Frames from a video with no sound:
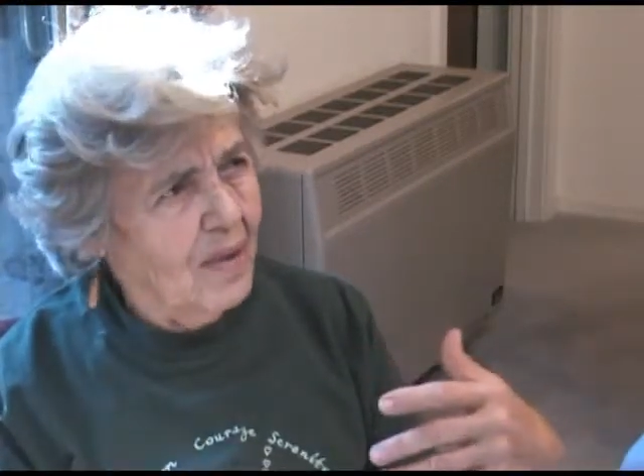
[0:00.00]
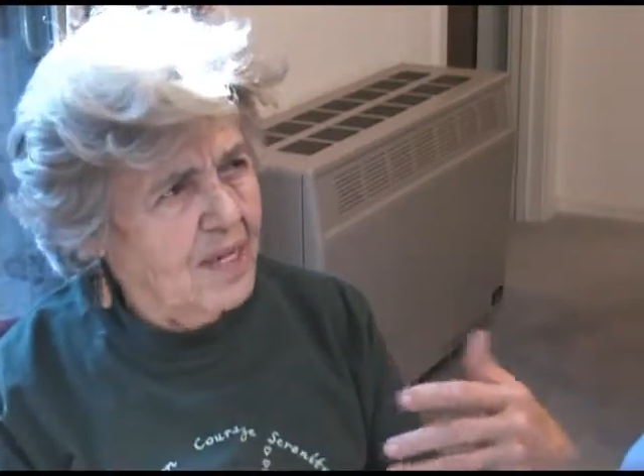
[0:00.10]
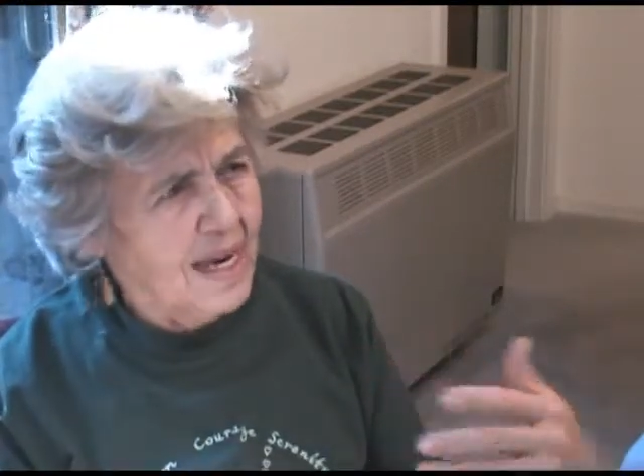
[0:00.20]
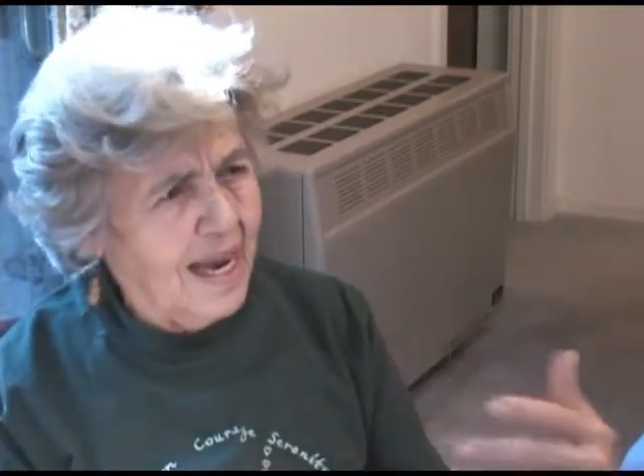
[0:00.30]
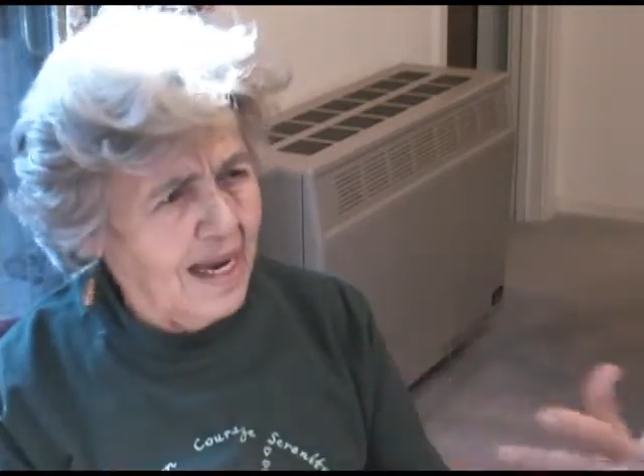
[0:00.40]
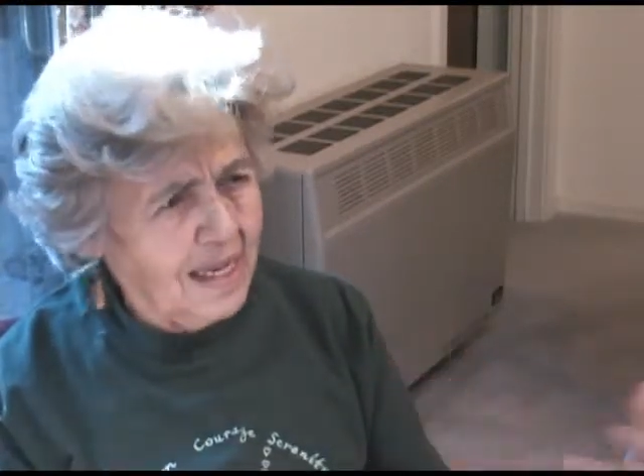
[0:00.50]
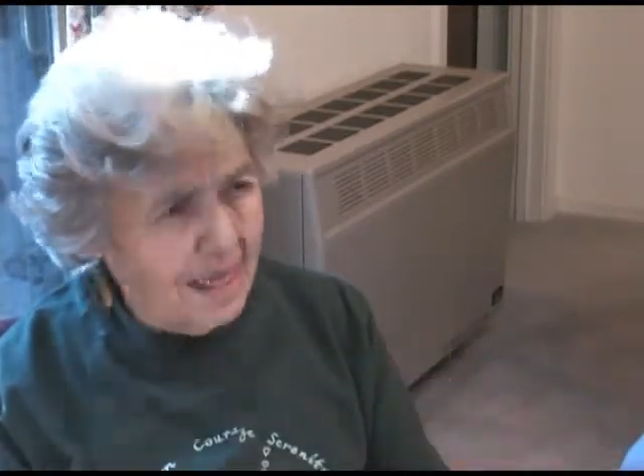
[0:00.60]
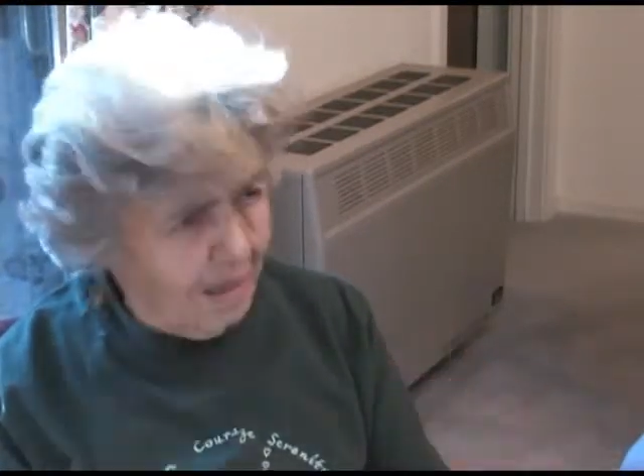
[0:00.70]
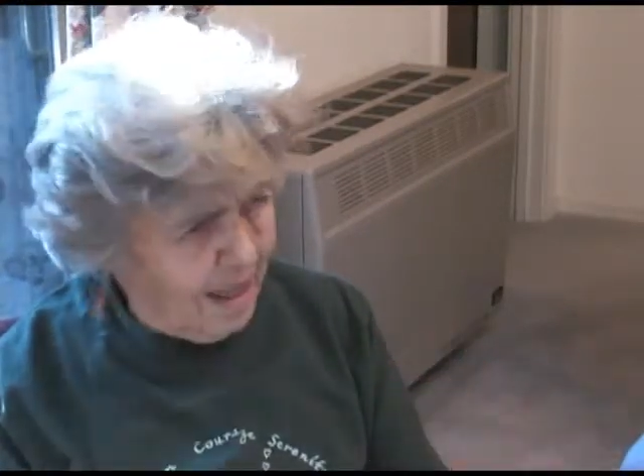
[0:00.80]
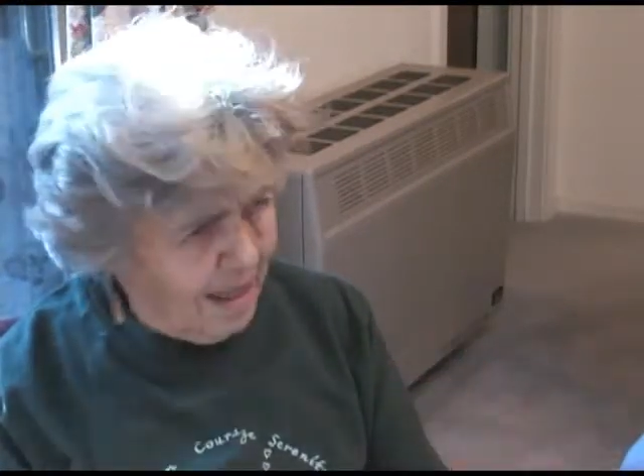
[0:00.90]
as an
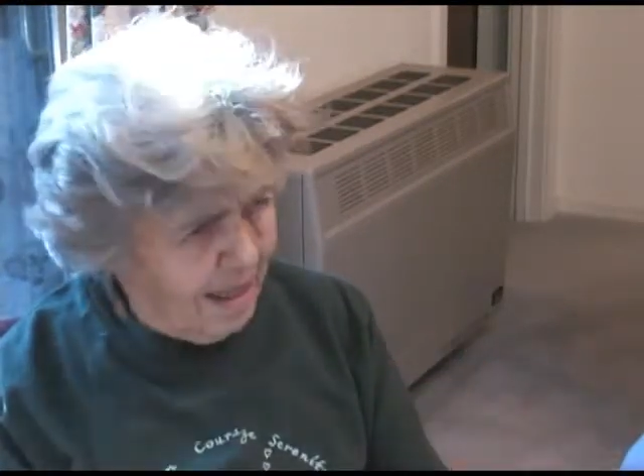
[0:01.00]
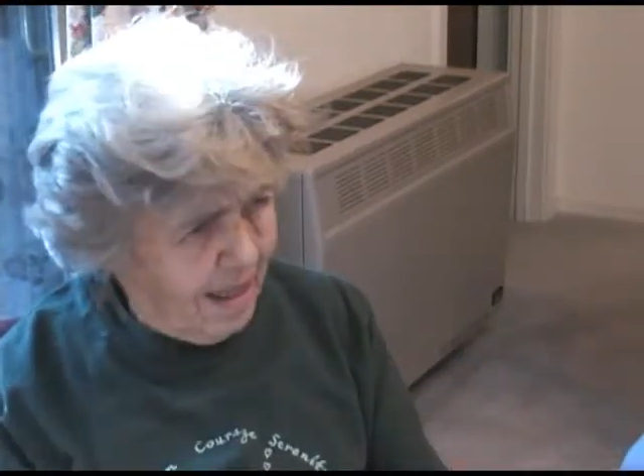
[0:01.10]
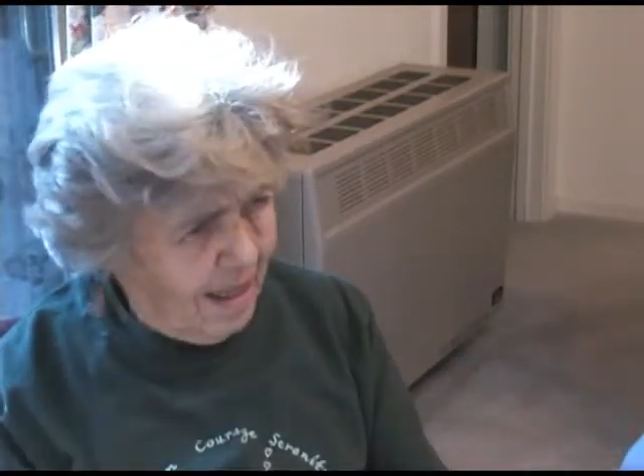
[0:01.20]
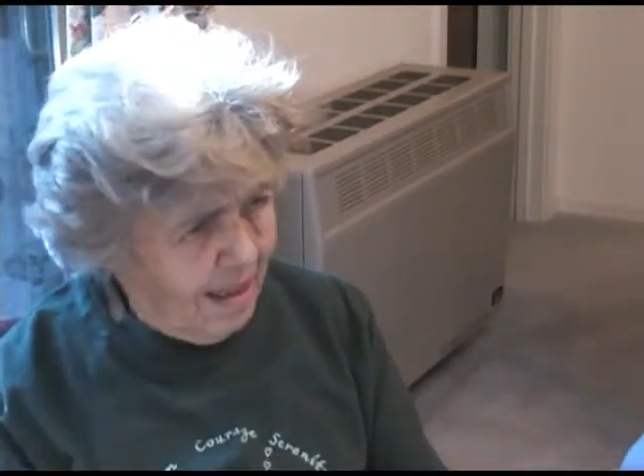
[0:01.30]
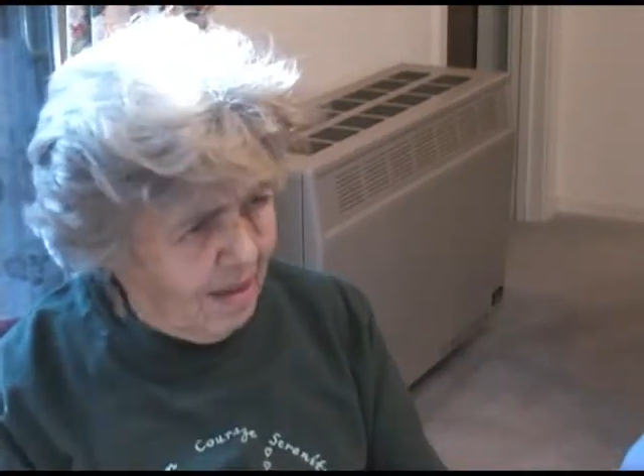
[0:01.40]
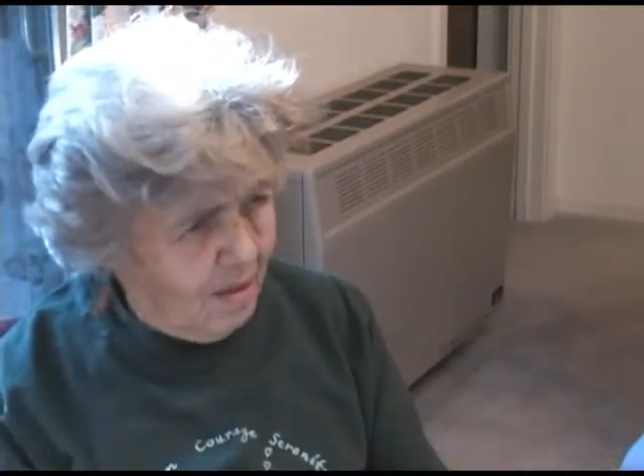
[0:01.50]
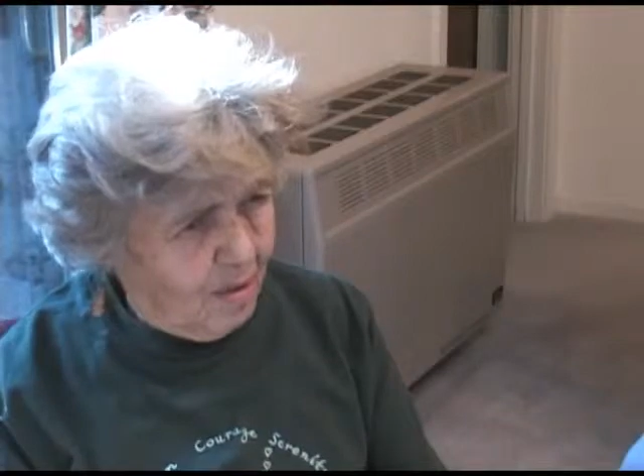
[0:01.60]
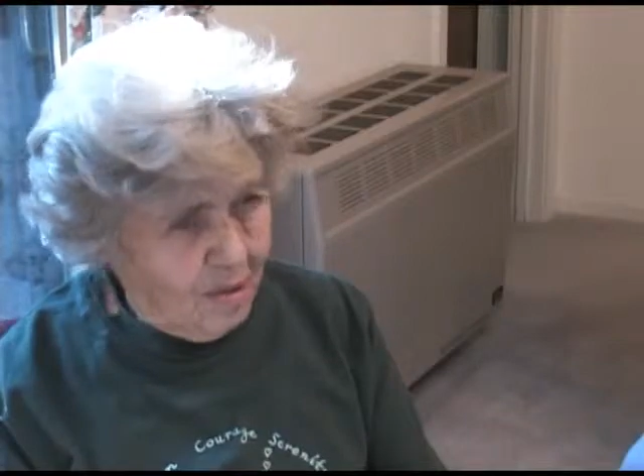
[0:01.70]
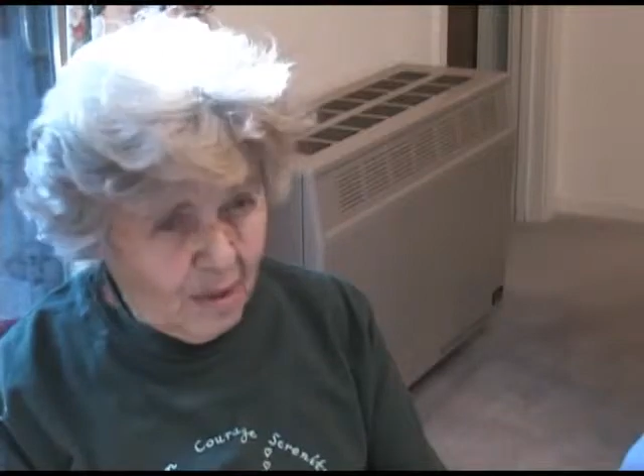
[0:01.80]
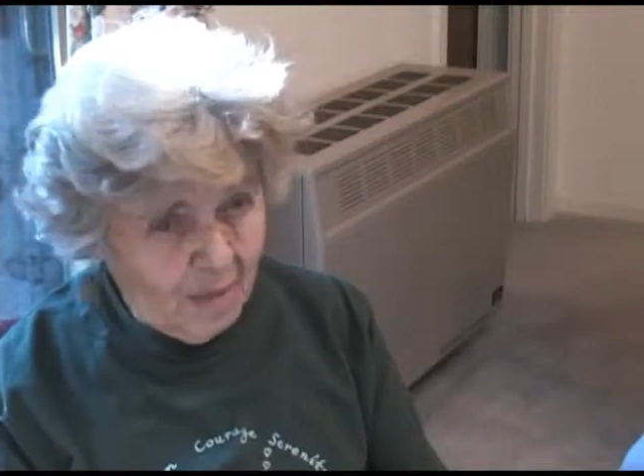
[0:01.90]
academic,
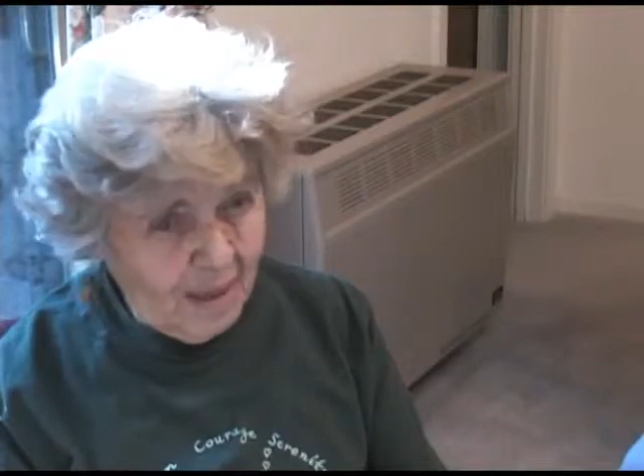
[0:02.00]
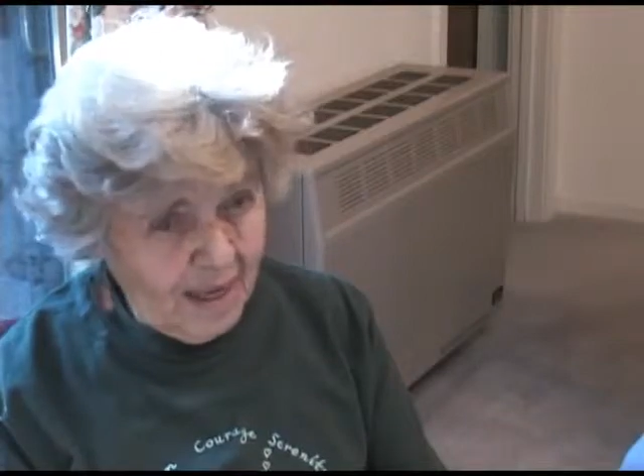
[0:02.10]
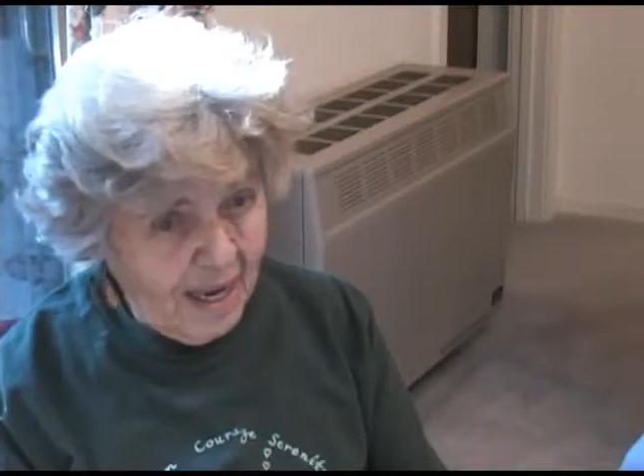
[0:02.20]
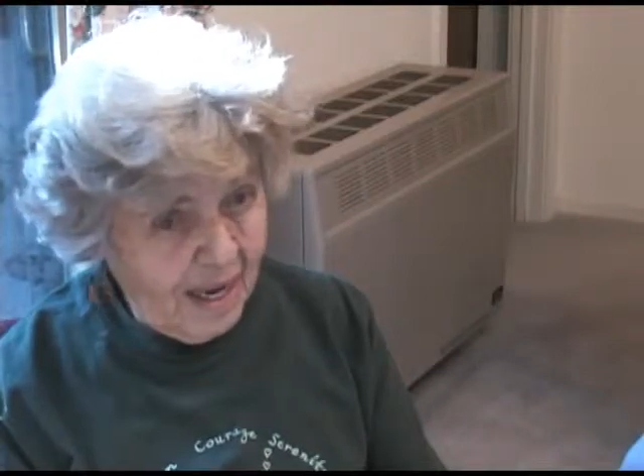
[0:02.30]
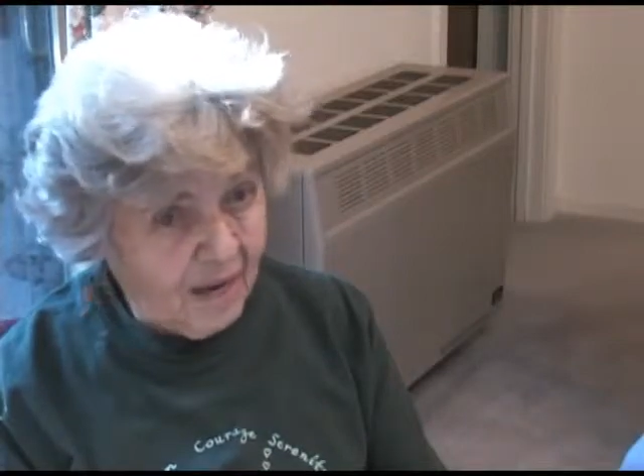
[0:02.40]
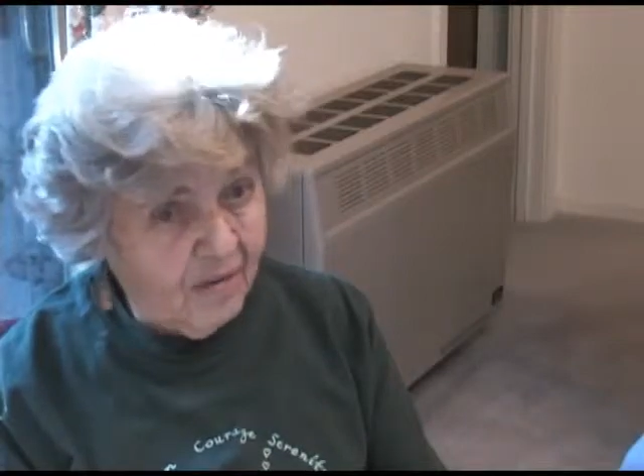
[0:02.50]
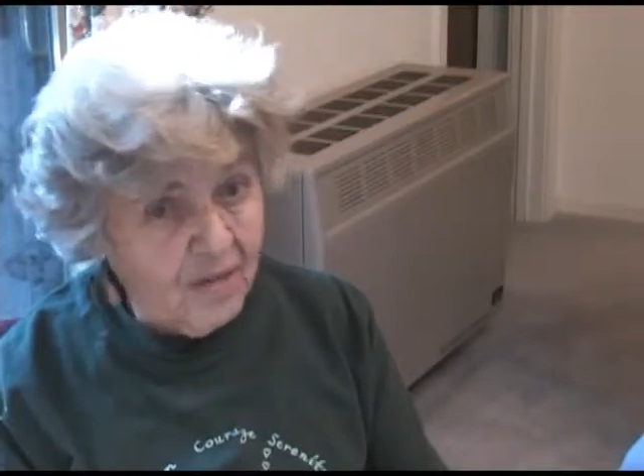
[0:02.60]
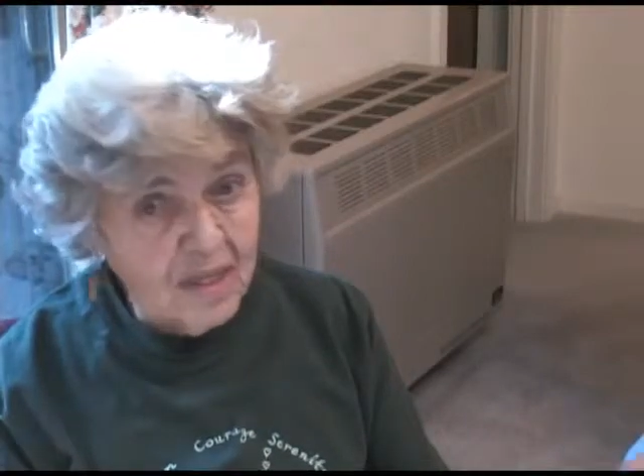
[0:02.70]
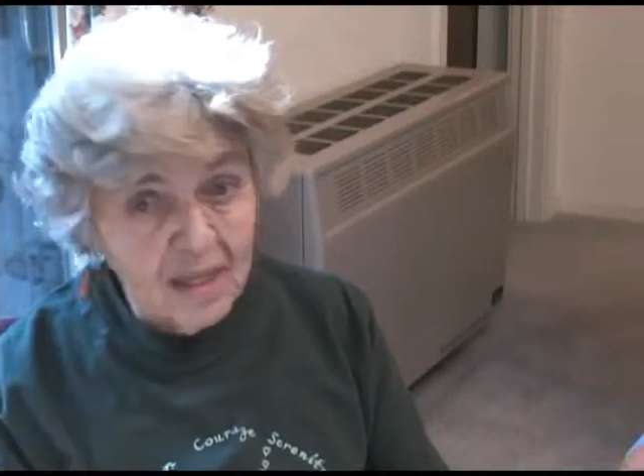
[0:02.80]
you can be an activist.